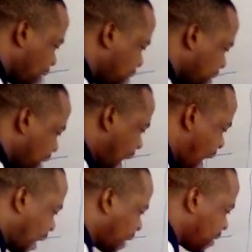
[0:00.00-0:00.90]
the
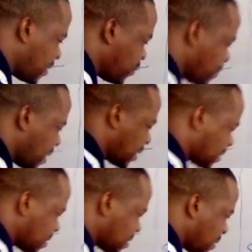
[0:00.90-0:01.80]
R, if you make it
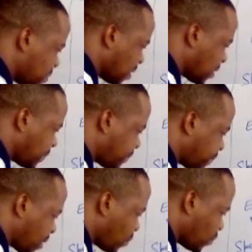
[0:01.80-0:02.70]
to the subject,
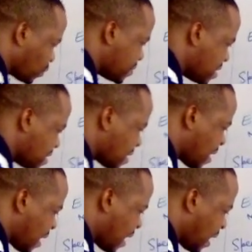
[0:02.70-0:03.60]
will be
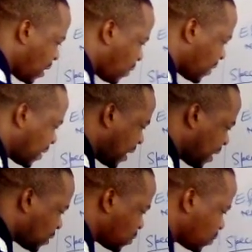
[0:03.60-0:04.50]
R1,
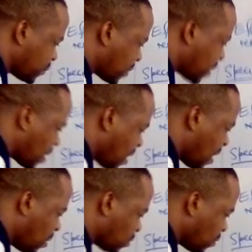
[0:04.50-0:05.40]
R2
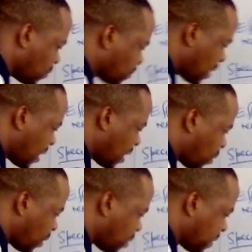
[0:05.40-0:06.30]
out of
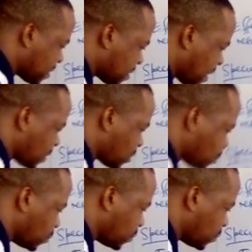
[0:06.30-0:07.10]
R1 plus R2,